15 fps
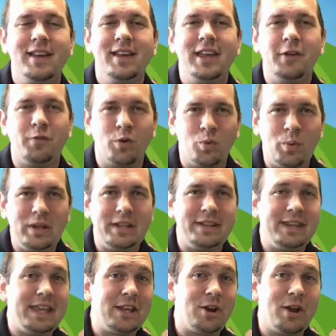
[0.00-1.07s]
if we're willing to
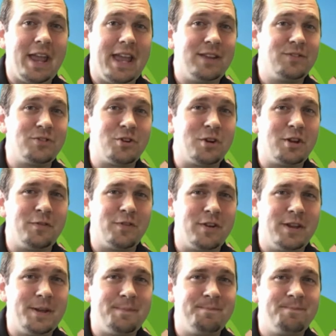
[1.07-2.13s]
get our hands dirty for
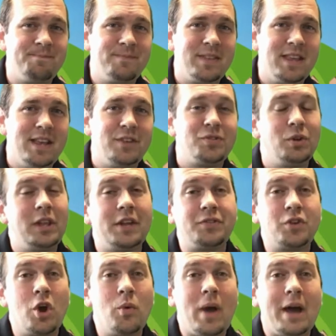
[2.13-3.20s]
him. So let's
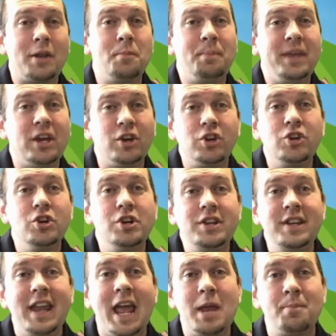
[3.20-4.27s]
go out and be a good
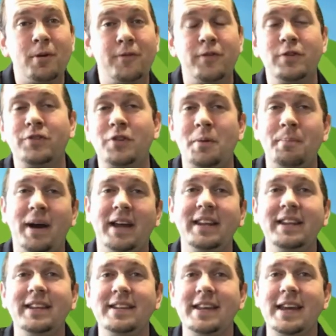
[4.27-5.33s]
neighbor for somebody
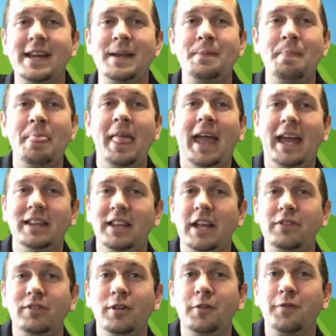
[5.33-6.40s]
today, and
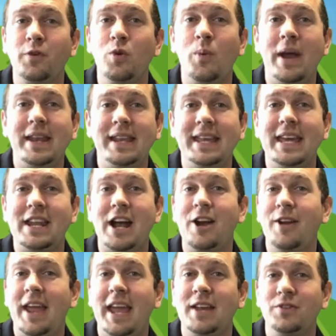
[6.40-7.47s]
let's look for a way to get our
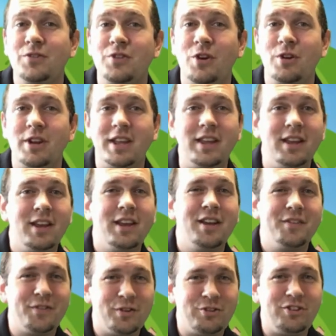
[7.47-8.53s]
hands dirty
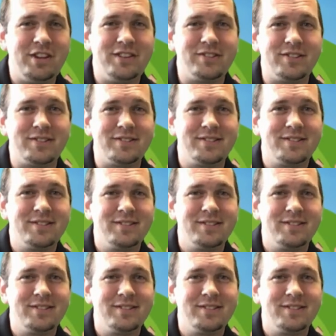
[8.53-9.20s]
for Jesus.